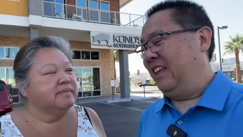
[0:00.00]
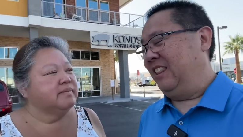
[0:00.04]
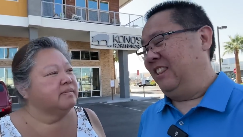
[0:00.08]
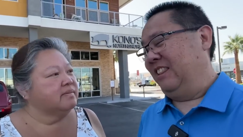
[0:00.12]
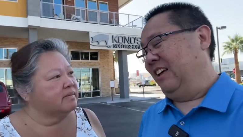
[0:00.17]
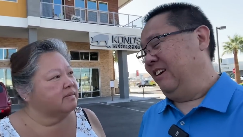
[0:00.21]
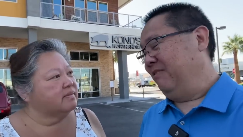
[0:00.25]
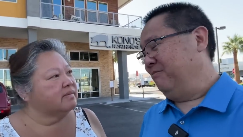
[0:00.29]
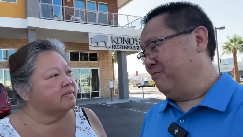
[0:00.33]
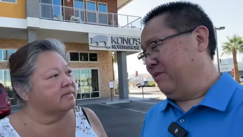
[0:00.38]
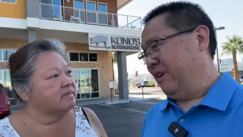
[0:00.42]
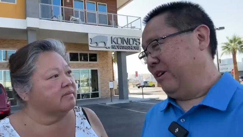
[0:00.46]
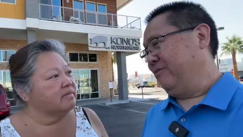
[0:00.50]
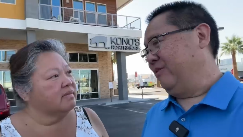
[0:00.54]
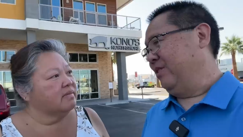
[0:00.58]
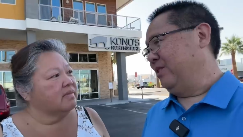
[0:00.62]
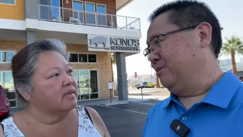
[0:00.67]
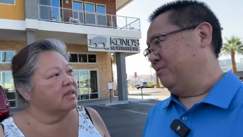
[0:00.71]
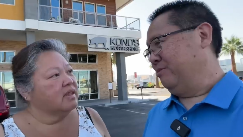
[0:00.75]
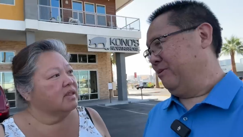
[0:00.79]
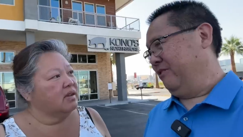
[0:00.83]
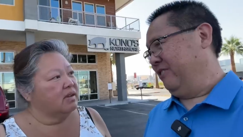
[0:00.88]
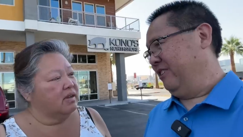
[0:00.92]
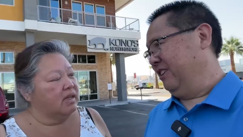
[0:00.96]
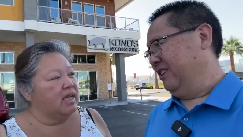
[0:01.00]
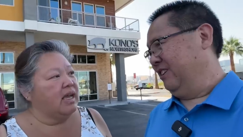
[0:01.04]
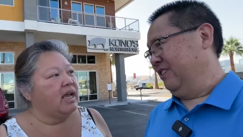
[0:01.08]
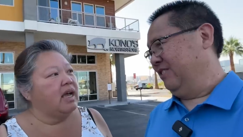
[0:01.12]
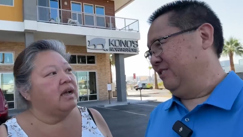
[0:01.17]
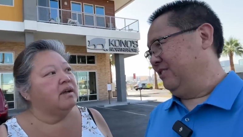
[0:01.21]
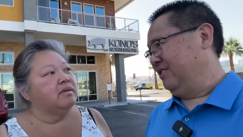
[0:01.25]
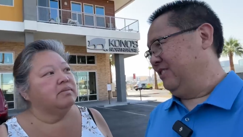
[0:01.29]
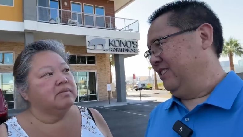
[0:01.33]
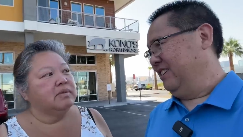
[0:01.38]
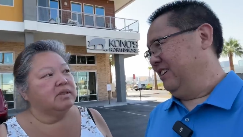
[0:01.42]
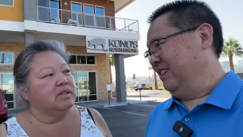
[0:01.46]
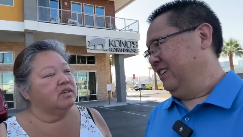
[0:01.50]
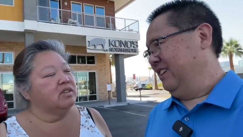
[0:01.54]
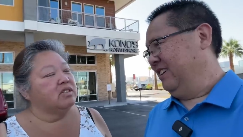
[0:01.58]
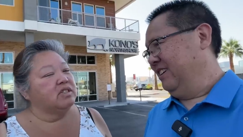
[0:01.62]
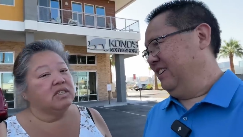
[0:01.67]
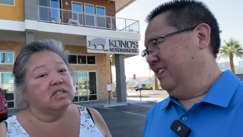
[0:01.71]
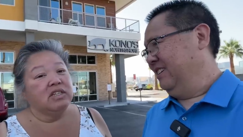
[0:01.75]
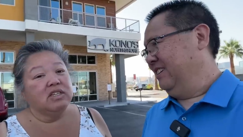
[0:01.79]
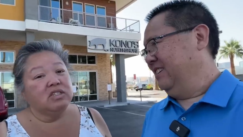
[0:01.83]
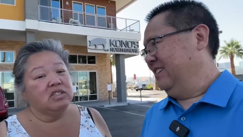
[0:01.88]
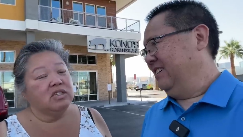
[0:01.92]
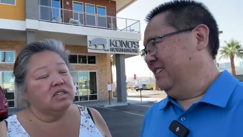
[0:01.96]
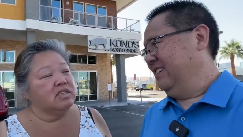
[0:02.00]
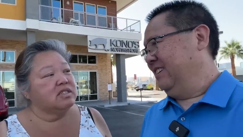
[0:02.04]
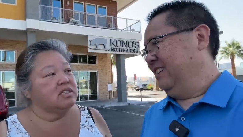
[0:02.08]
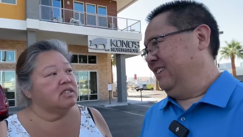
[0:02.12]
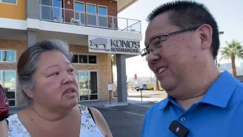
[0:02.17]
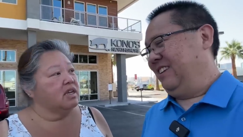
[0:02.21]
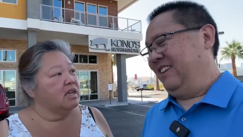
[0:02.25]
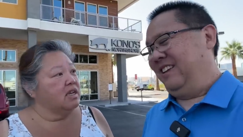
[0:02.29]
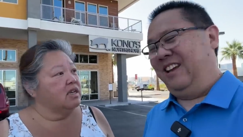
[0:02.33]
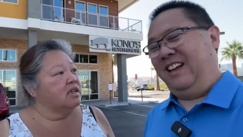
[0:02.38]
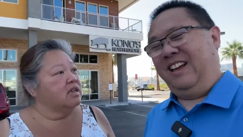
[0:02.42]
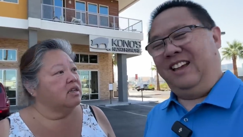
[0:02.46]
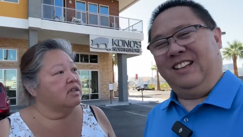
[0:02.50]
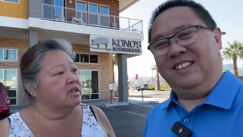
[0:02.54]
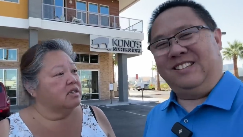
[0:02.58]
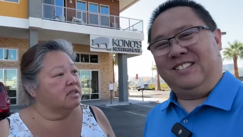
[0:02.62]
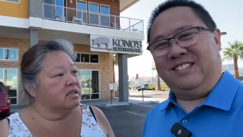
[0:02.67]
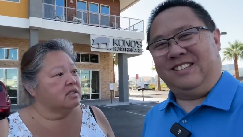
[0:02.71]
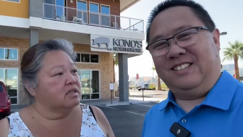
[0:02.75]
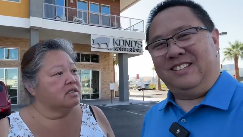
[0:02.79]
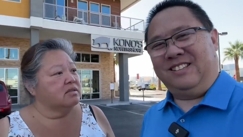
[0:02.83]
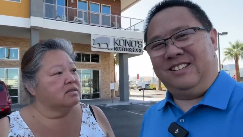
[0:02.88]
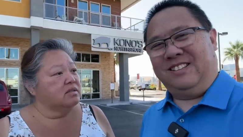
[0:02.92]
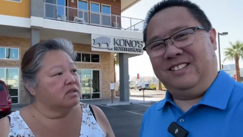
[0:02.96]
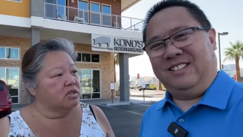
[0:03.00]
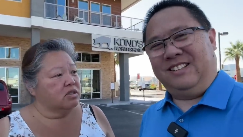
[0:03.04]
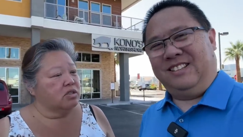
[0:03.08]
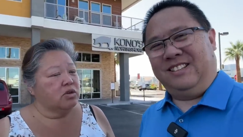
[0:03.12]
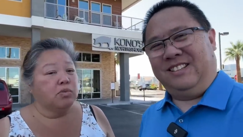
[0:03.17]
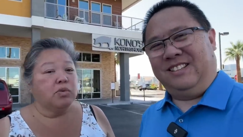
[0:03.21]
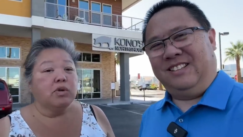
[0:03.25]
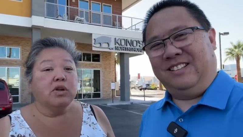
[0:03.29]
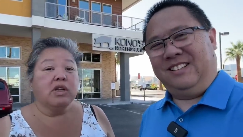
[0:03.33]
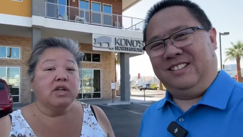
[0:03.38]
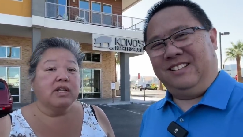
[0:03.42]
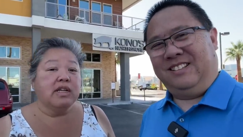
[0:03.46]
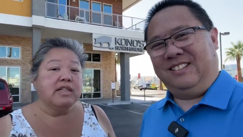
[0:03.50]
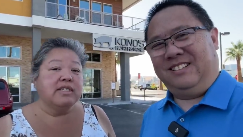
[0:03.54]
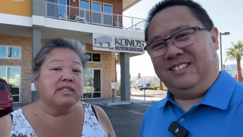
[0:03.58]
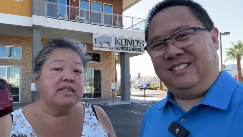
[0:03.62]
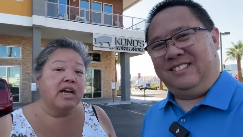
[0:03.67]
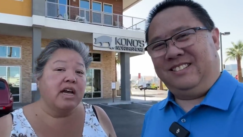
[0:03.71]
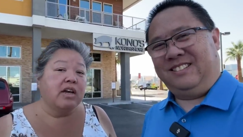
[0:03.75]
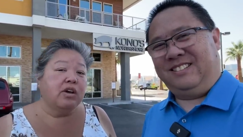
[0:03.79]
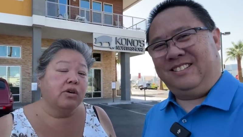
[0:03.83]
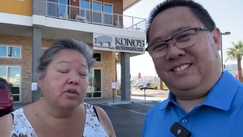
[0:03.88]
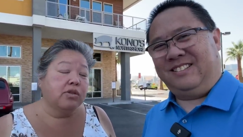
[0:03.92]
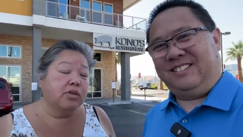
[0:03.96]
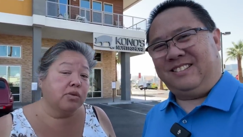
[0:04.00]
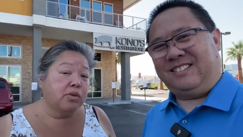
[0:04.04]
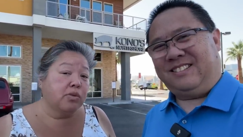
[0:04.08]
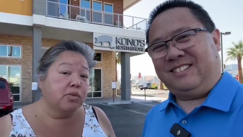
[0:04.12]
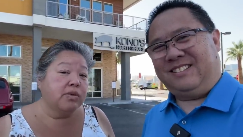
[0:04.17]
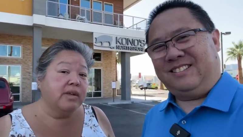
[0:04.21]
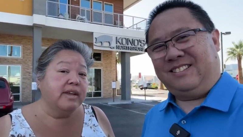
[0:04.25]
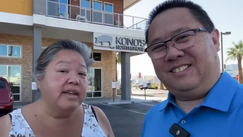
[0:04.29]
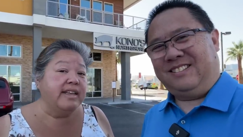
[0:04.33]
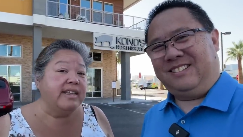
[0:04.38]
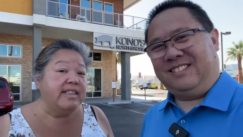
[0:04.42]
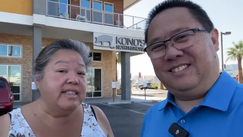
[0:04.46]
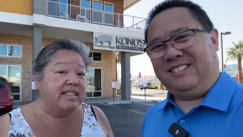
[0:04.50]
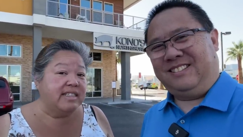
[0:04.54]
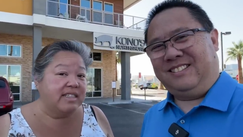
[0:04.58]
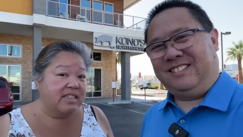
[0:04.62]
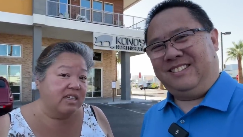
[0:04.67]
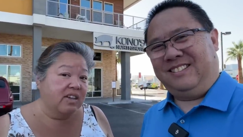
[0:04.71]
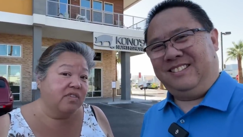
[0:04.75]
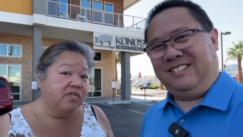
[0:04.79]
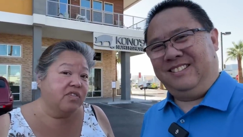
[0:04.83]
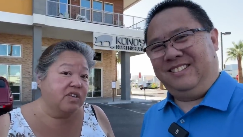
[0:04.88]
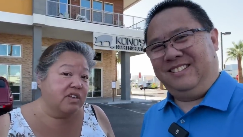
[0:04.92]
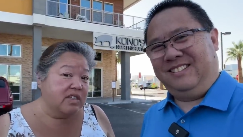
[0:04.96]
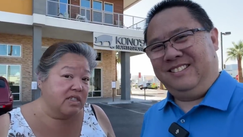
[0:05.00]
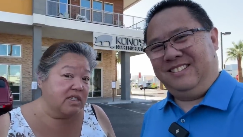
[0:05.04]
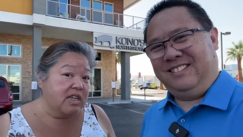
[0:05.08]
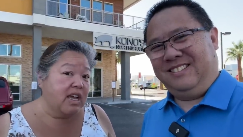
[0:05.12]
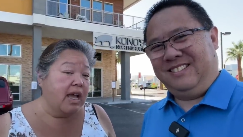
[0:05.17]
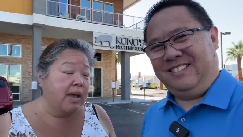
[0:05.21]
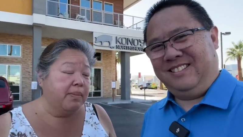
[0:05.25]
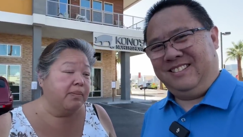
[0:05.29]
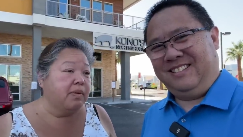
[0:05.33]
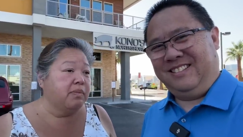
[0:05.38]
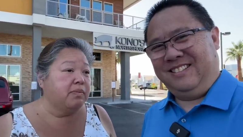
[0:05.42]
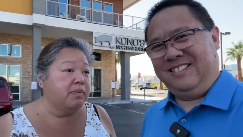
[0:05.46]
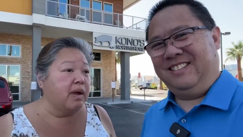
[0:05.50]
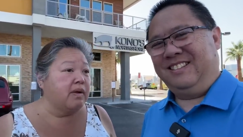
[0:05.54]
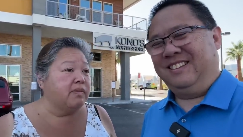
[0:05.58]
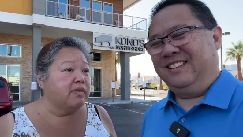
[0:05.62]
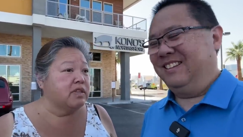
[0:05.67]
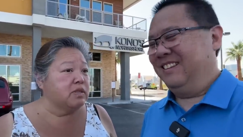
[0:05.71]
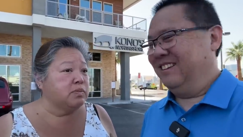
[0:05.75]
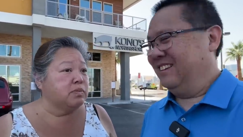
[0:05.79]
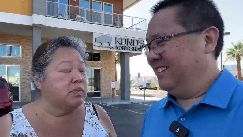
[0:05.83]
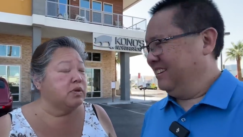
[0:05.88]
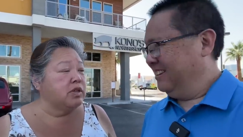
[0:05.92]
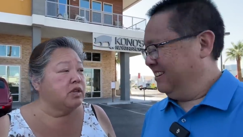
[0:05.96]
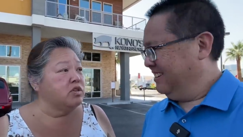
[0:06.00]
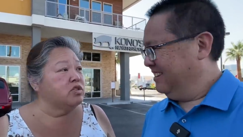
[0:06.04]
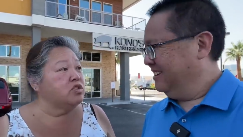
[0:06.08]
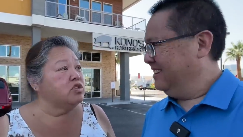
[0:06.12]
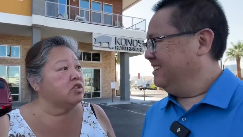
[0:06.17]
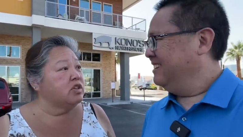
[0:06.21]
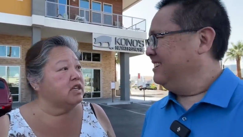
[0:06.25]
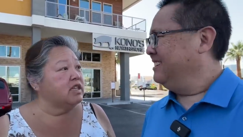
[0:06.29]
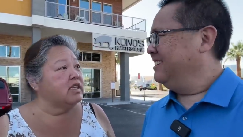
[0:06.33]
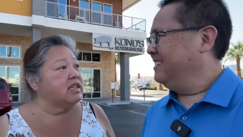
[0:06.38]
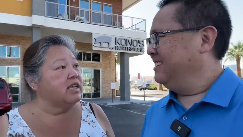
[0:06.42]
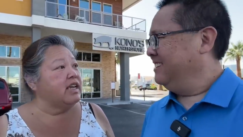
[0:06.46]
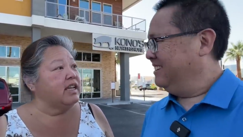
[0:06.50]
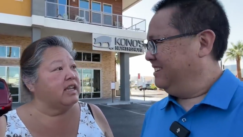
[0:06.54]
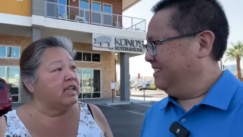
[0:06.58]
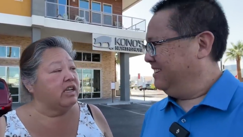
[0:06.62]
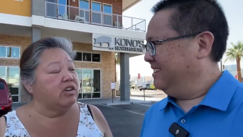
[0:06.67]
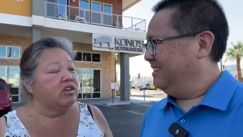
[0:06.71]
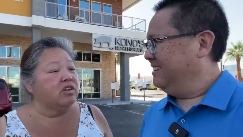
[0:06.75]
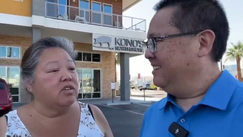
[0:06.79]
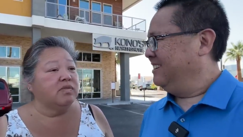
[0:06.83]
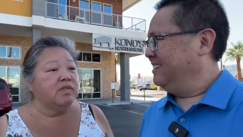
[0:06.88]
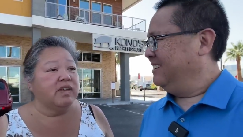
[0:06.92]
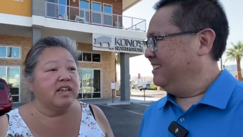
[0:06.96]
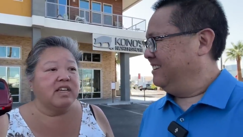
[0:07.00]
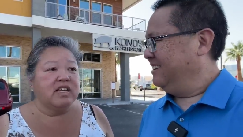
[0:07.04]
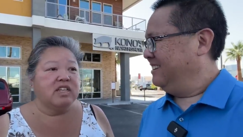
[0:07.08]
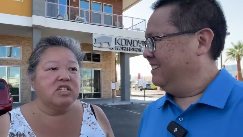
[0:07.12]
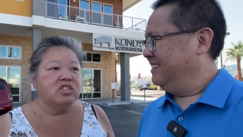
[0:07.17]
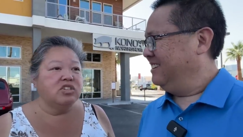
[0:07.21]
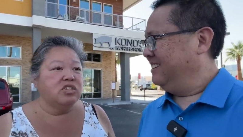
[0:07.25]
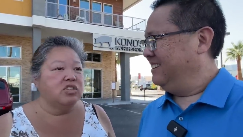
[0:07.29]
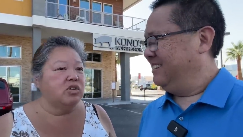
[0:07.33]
Speaker 1: love breakfast burritos. Yeah,
Speaker 2: they're delicious. Yes. So we're gonna tackle three different type of breakfast burritos you can get here in Vegas. You